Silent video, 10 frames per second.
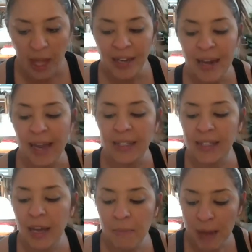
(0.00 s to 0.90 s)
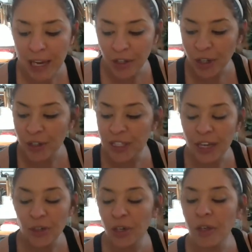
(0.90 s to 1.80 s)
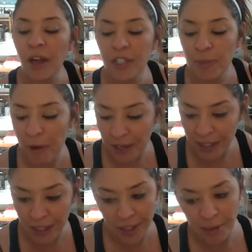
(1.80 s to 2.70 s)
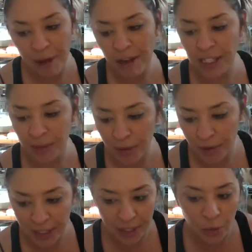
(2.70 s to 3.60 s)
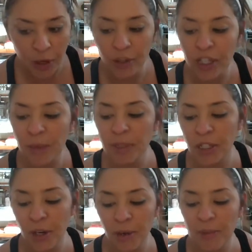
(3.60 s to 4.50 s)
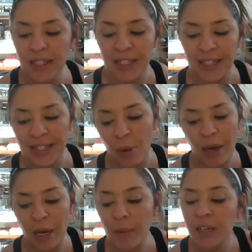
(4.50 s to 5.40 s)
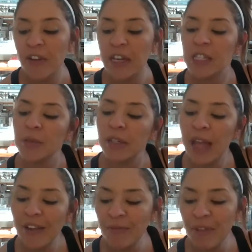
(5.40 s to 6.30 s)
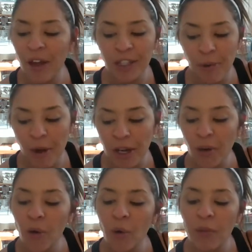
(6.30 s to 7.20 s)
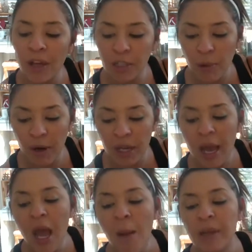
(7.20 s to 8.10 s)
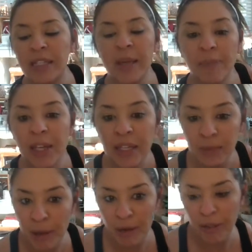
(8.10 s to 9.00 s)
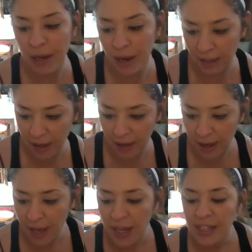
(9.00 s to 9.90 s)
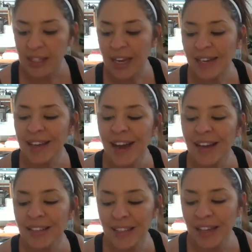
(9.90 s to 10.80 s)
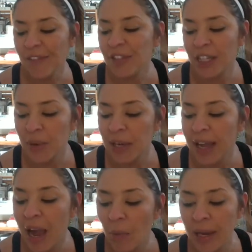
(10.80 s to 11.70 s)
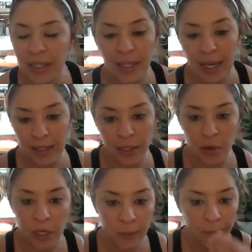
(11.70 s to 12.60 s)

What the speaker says: Next up, make sure you schedule your launch party as soon as possible. This is where you'll jumpstart your business. I recommend a Facebook Live launch party or a home launch party, but something is better than nothing. Sending hugs and love to you and can't wait to get to know you.